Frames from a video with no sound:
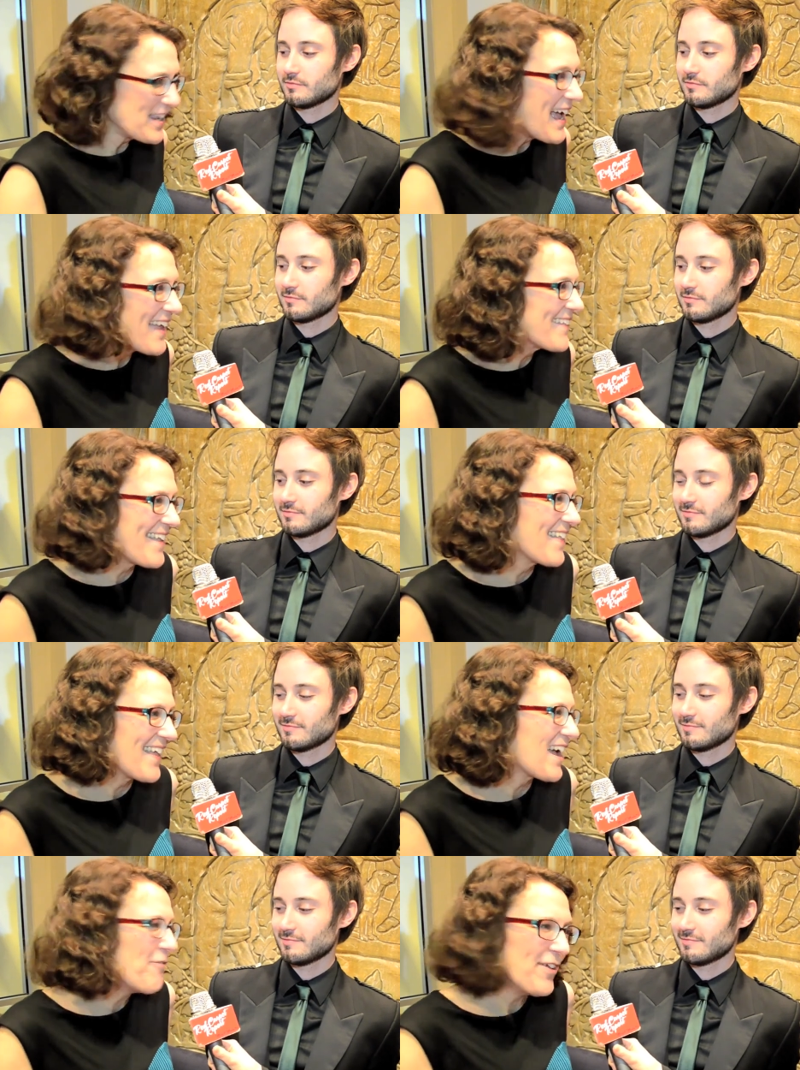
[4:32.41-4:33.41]
Speaker 1: day saying
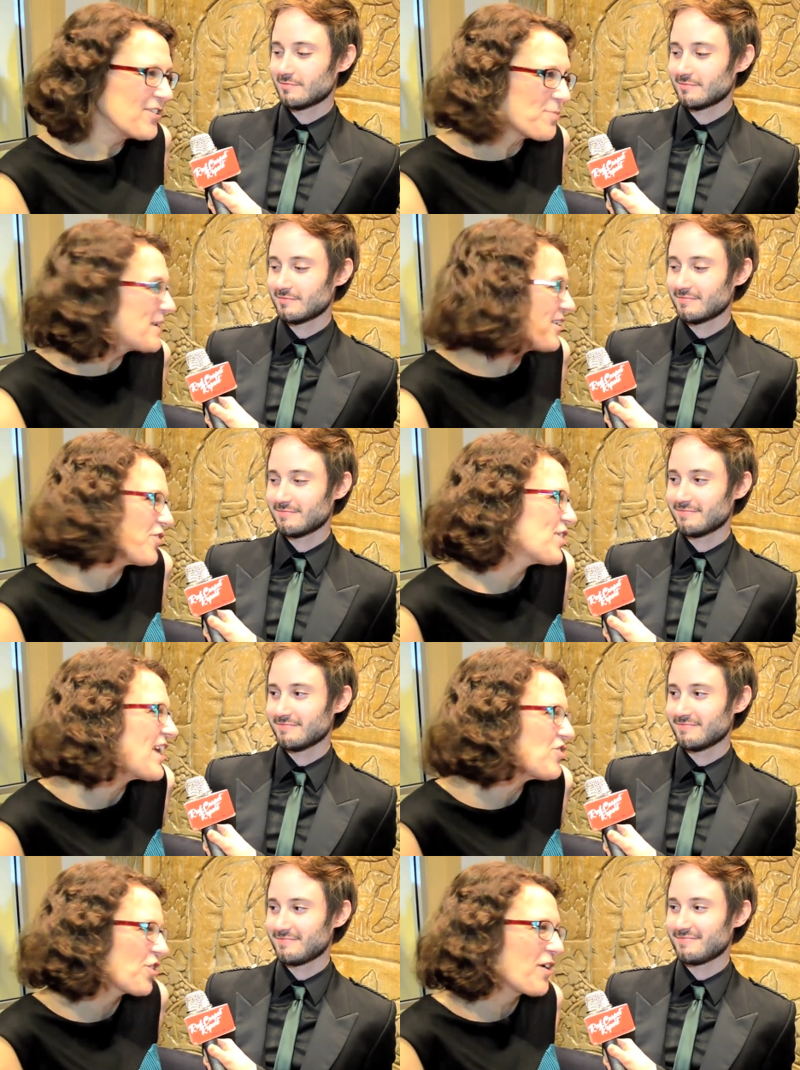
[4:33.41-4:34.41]
like, I finished my
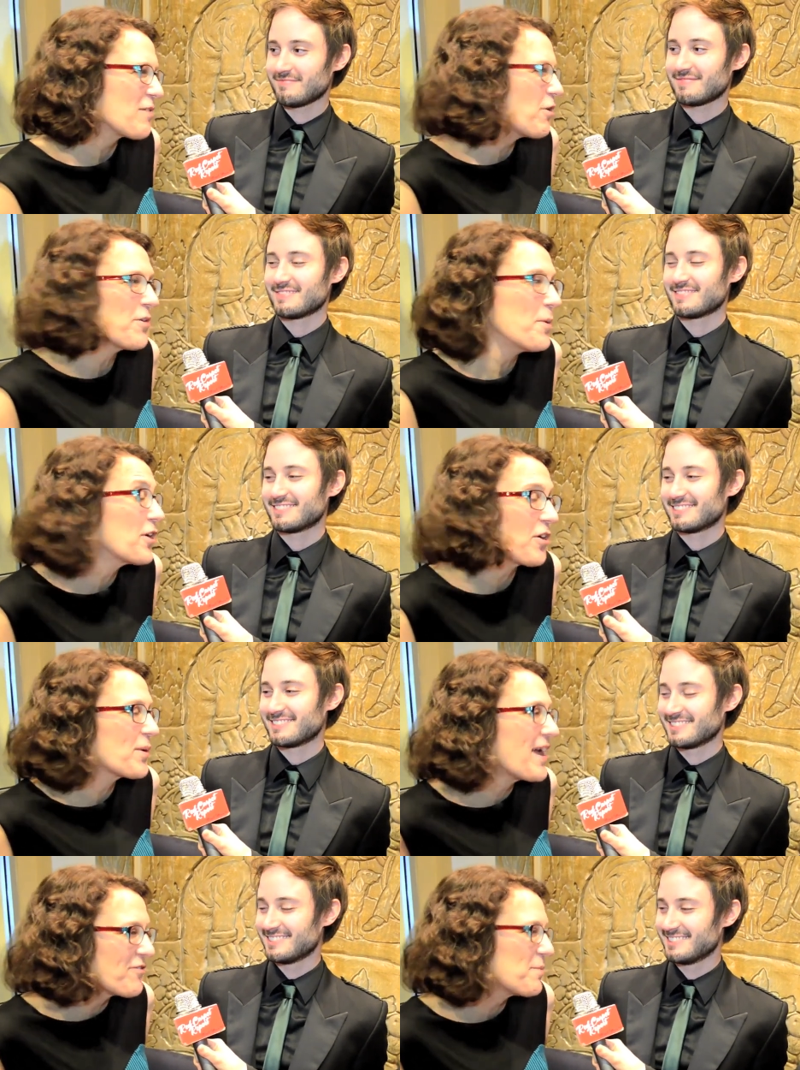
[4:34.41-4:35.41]
dissertation or I wrote a book or
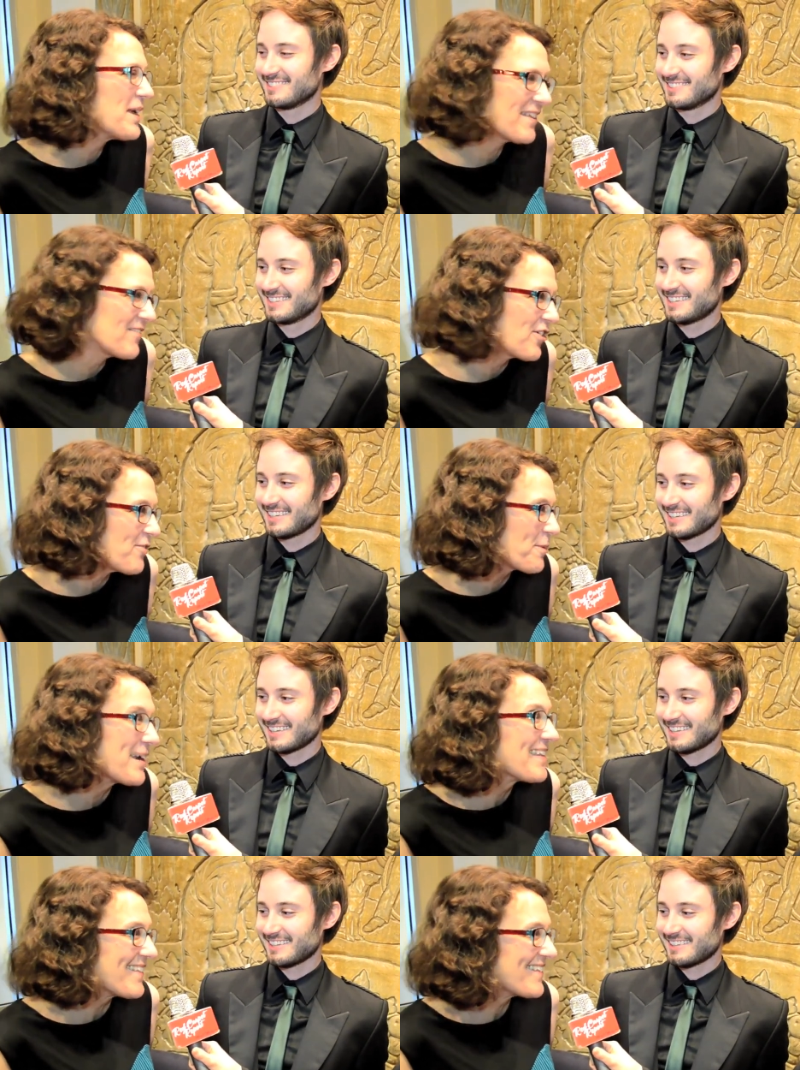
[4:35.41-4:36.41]
whatever because of your
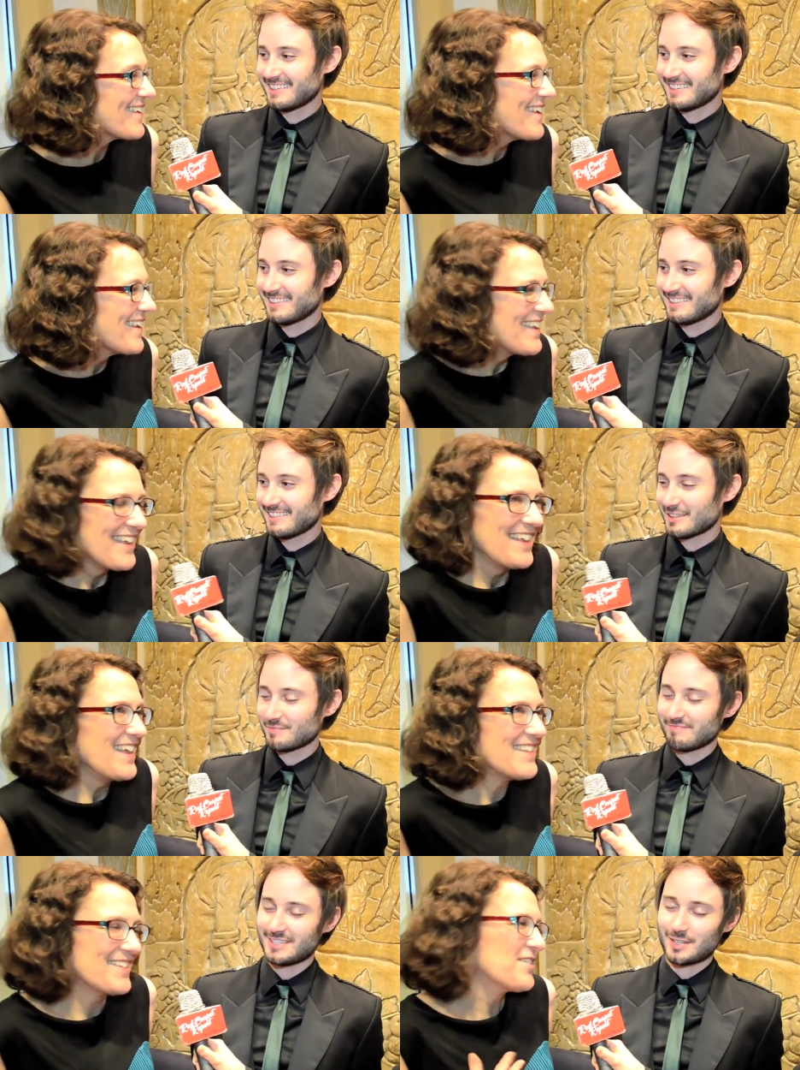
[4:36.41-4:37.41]
sprints.
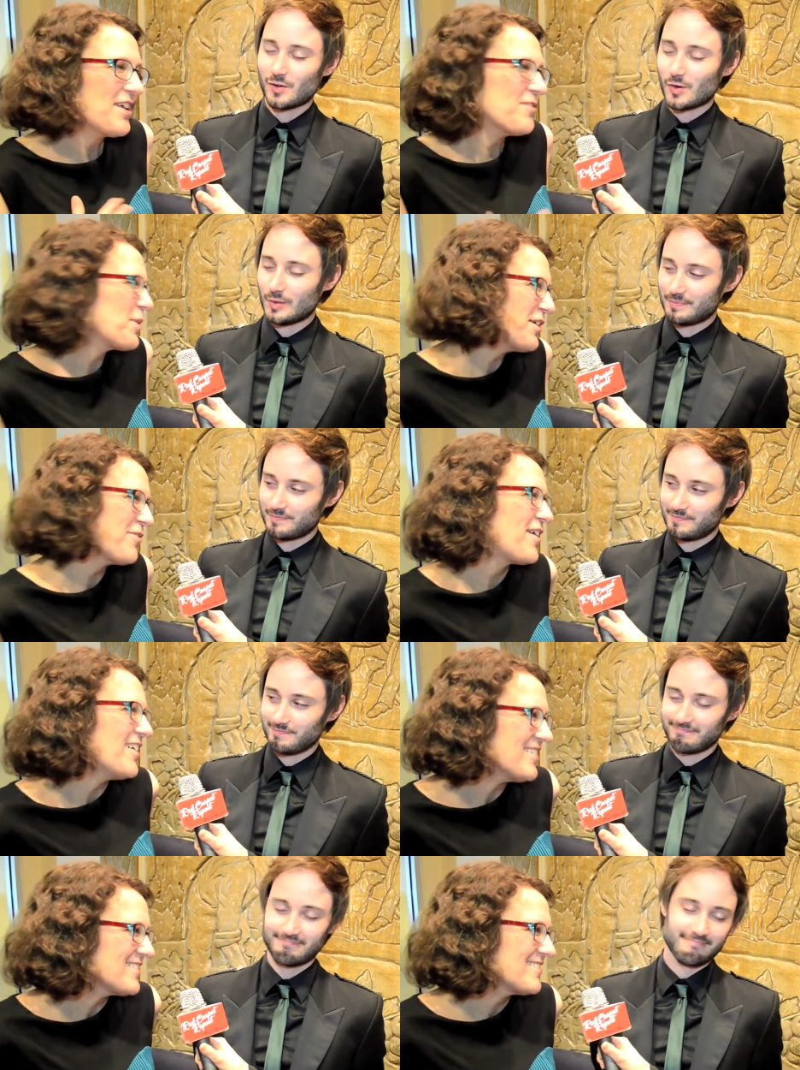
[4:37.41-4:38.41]
It's, it's wonderful.
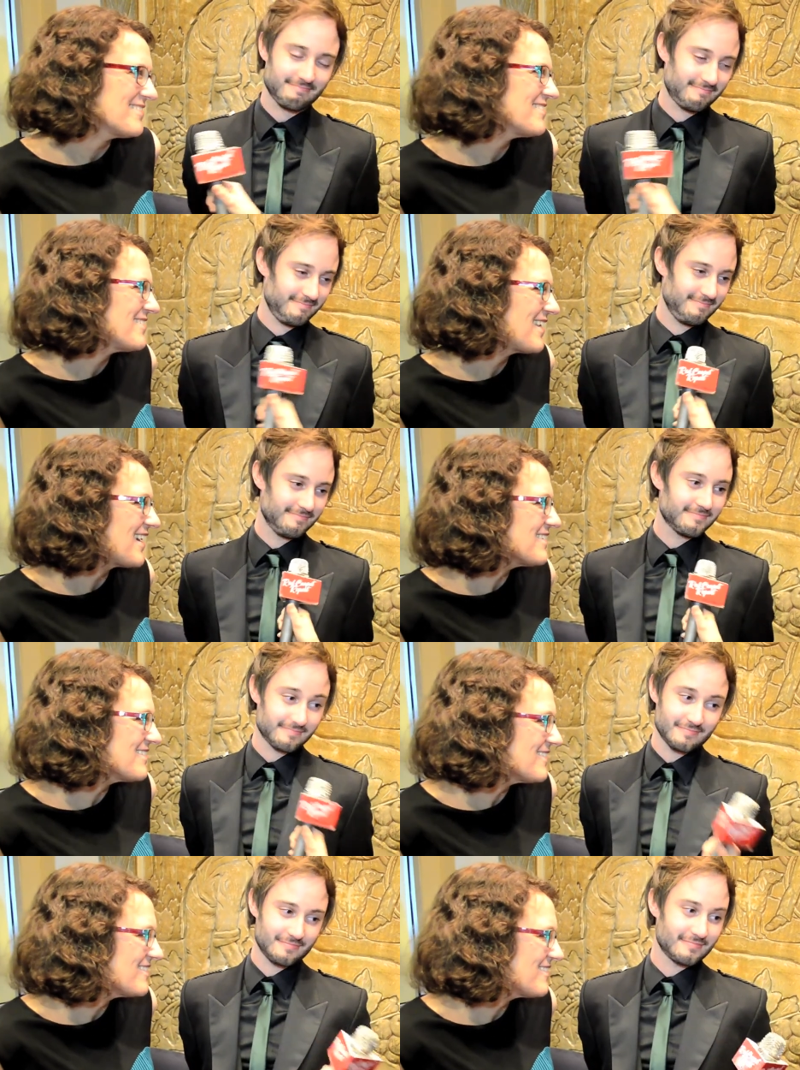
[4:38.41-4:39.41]
Yeah,
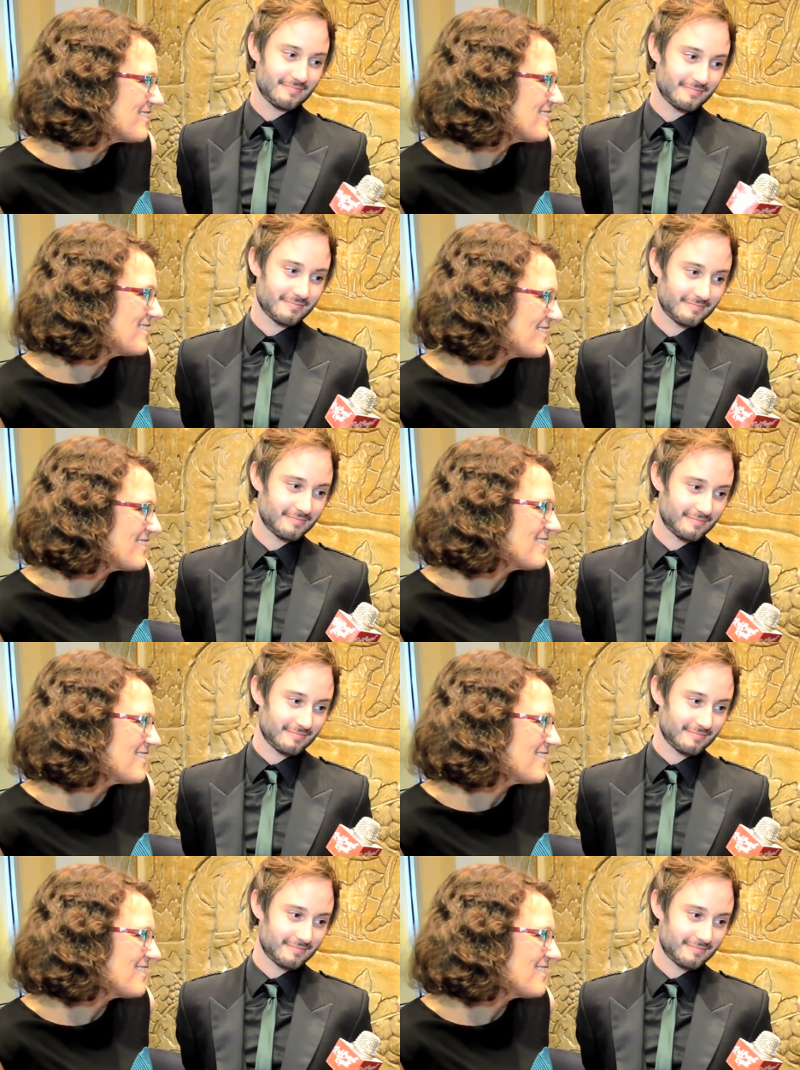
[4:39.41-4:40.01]
that's kind of amazing